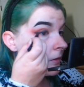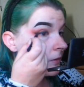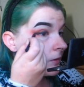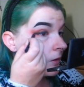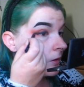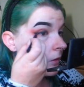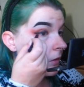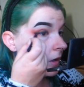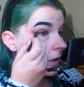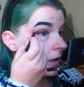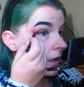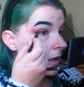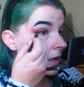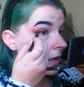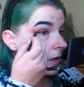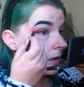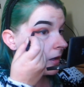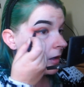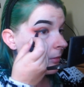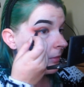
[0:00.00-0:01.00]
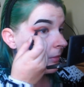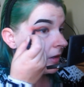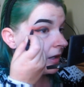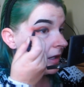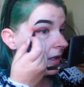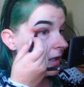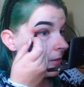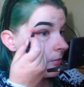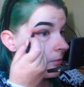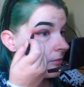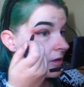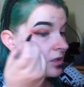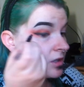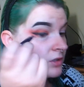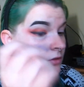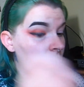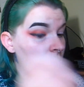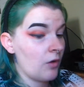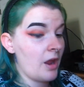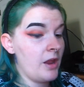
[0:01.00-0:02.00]
So again, I'm going to keep
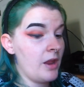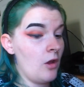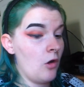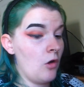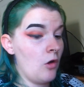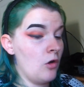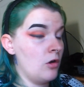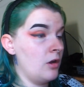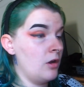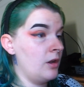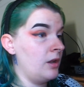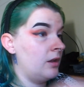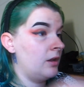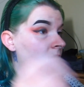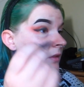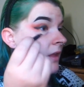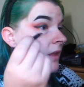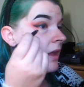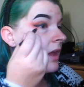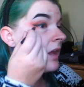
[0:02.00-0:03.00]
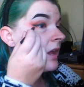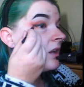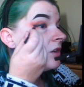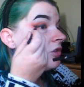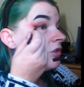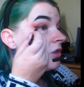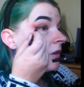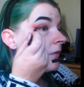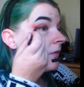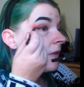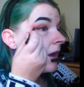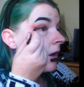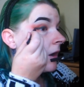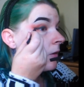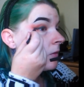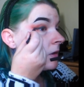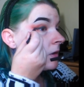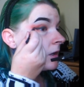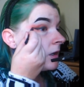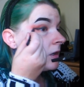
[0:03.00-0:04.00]
this right on the edge of the
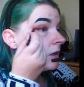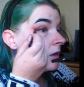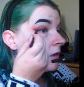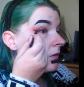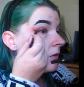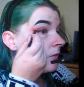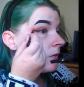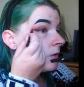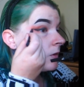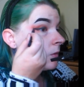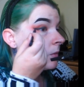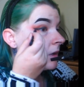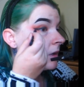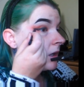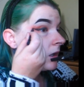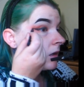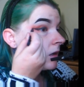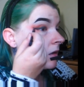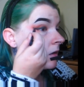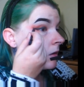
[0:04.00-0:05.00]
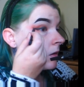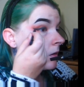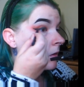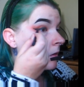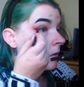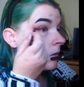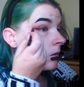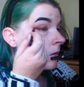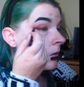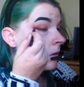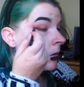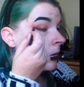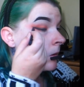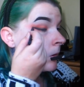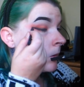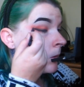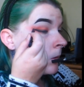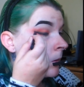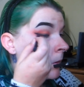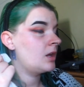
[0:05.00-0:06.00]
outline of the wing.
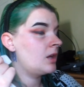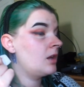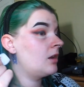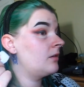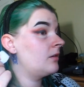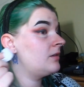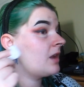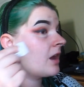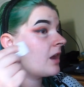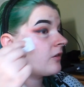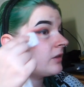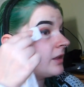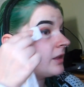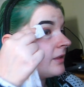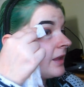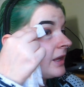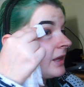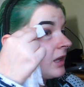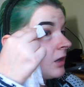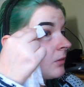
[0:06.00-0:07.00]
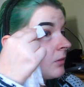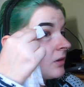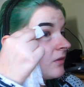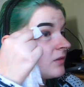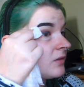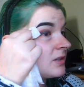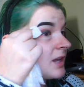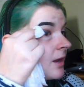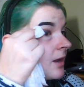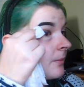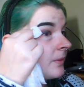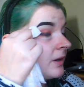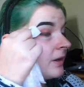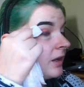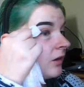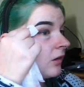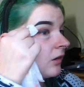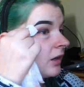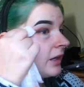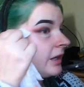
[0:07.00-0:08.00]
Not really liking whatever's
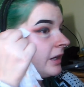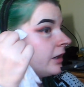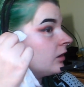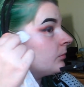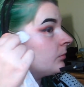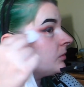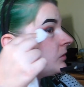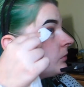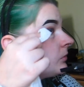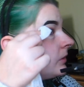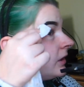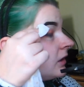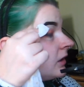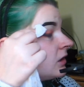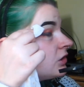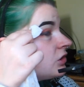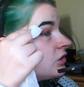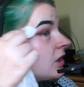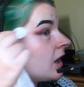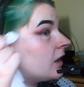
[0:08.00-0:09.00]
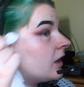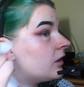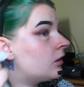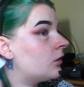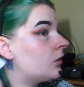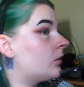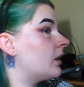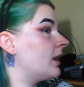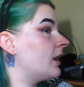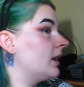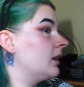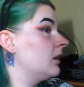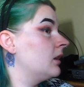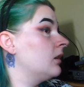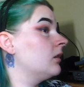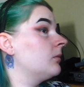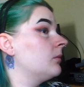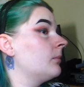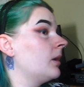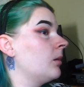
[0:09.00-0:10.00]
happening right here between the shadow
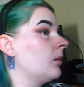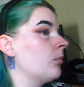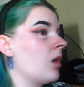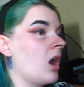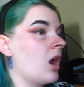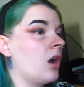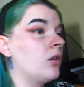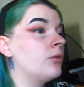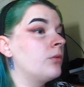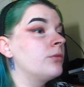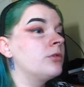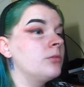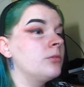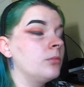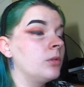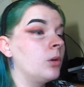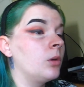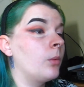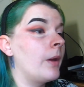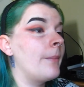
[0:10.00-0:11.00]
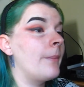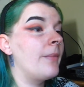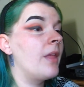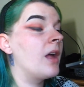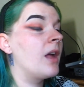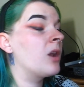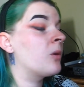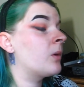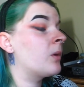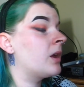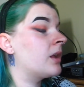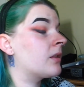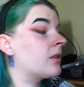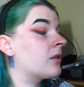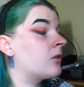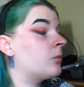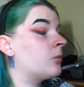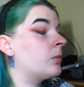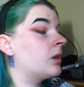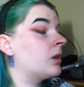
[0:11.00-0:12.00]
and my brows. I'm going to wipe that away a
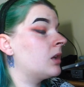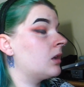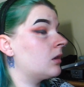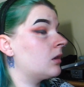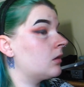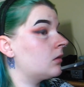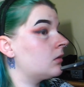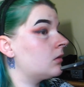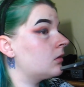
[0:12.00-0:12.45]
little bit.